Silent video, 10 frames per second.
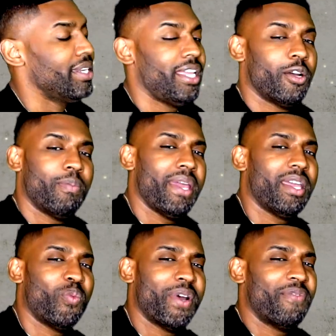They don't make
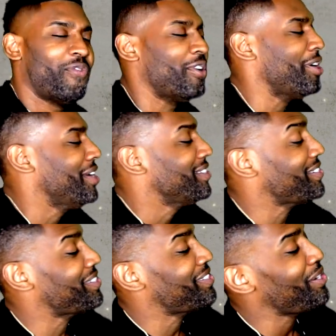it where I'm from,
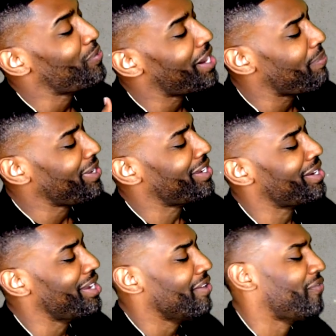just to see what I
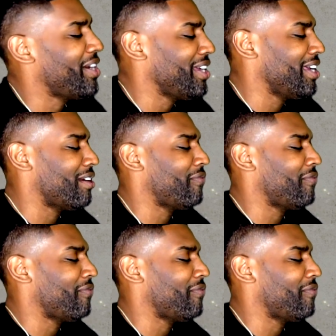become. From the ghetto,